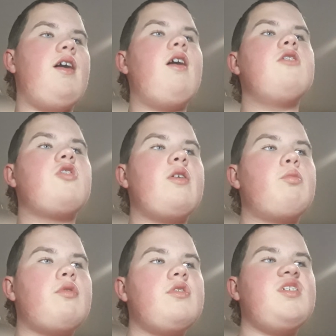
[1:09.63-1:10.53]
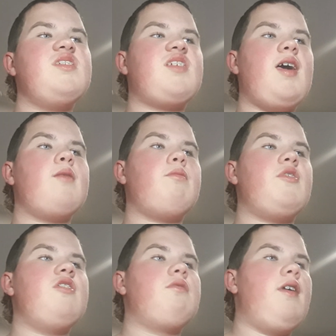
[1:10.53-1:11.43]
Andre Broughter as
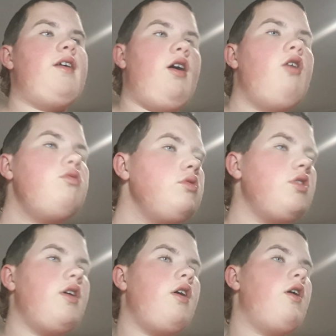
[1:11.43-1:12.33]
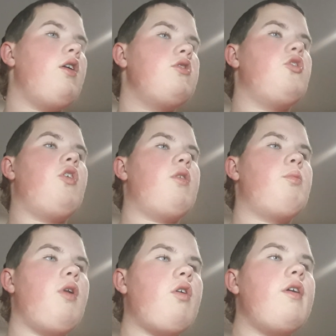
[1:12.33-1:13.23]
Captain Ray Holt, Dirk
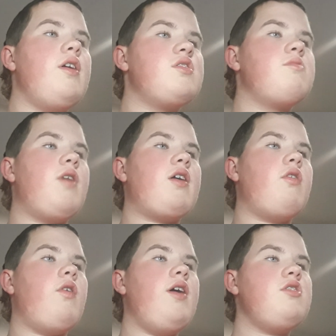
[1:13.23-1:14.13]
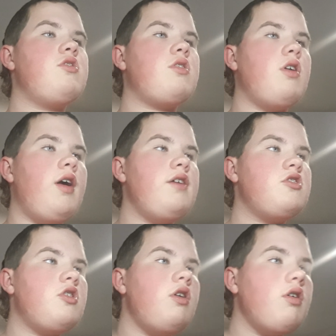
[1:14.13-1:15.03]
Blocker as Michael
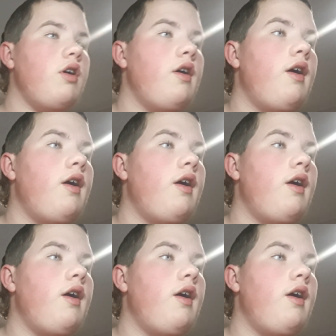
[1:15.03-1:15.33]
Hitchcock.